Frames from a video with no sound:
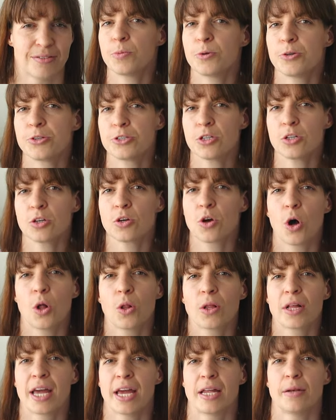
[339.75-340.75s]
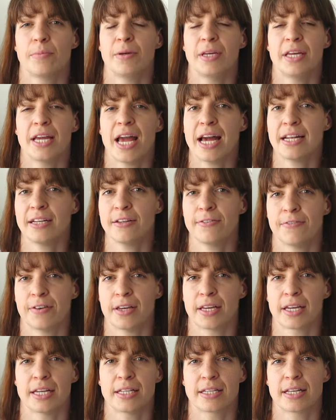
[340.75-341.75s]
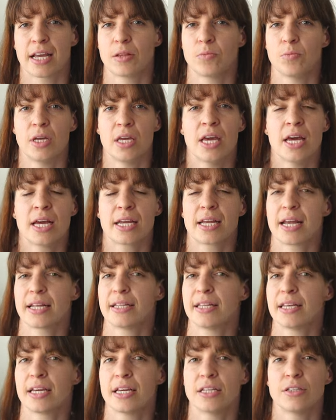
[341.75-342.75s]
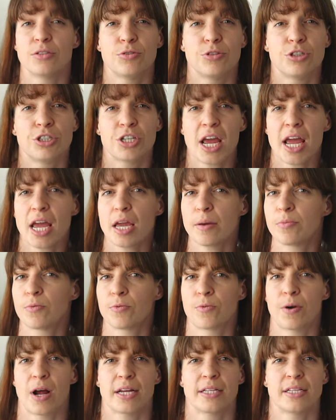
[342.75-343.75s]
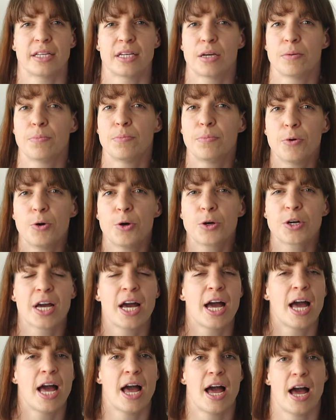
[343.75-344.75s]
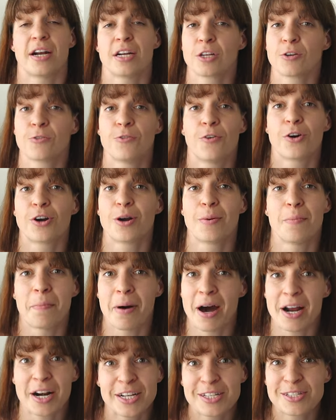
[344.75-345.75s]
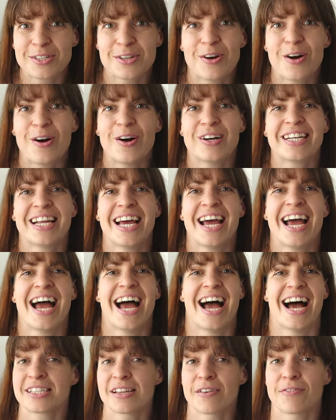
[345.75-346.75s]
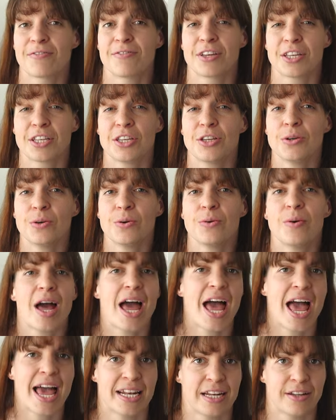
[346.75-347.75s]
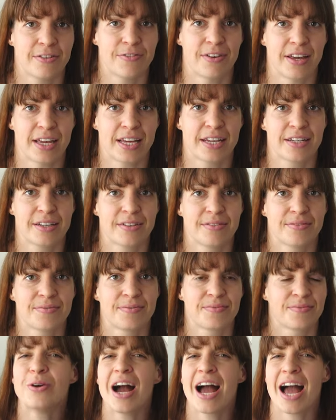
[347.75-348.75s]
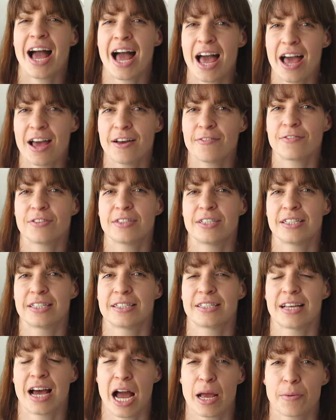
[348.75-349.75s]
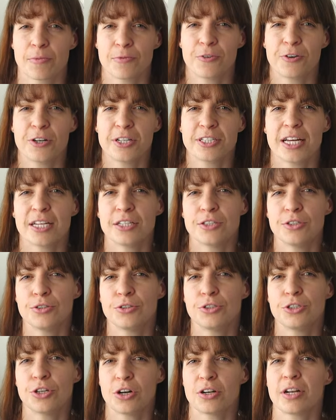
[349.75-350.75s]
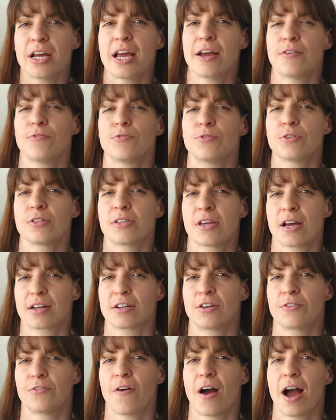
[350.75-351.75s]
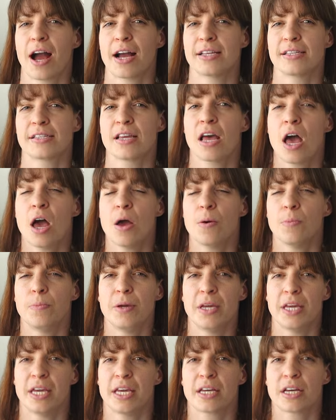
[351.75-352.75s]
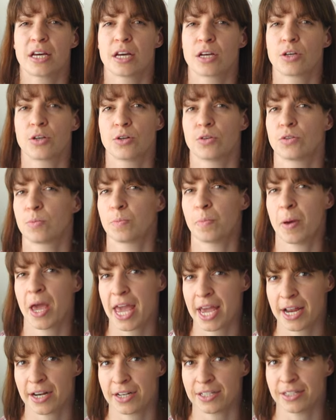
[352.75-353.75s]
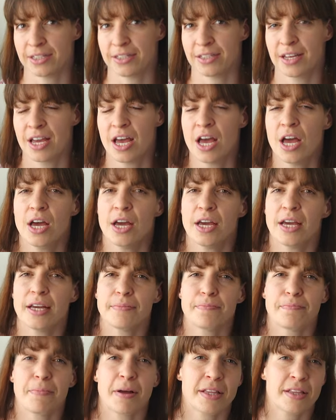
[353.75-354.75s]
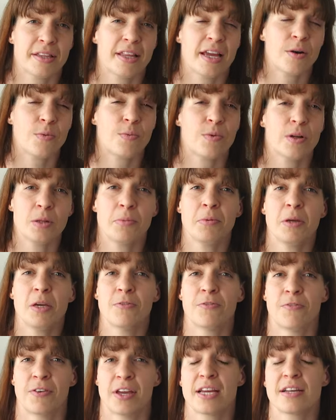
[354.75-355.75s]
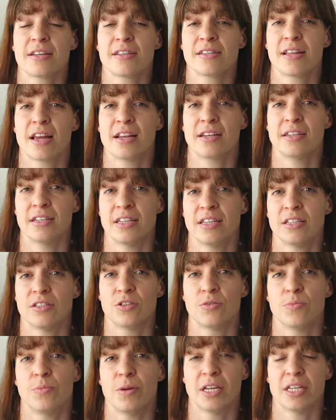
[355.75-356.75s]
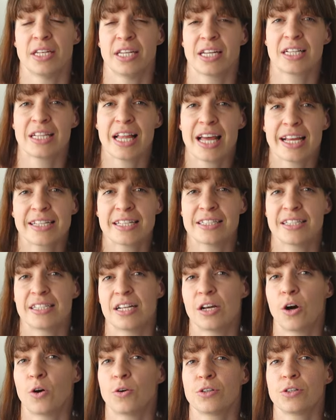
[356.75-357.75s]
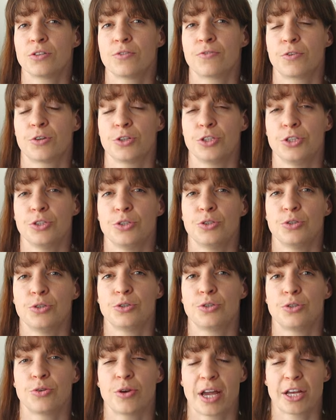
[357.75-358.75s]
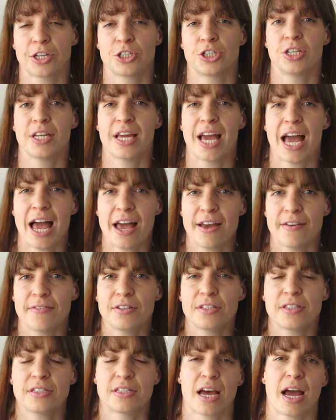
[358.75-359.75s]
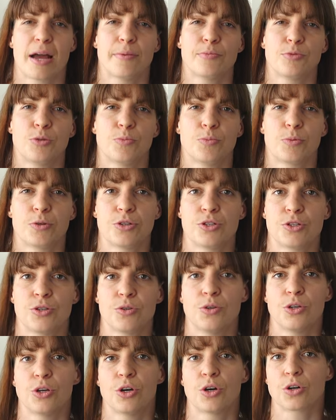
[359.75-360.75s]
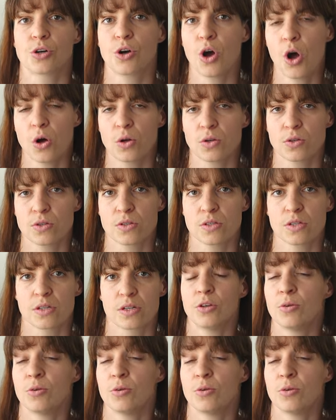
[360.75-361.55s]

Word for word: And your personal goal can be anything. It can be getting into shape, writing a book, preparing for a marathon, learning something new, anything. You have the time for it and you don't have to sacrifice being a good parent. But there will be things that need to be neglected in order for you to actually have the time to pursue your goal.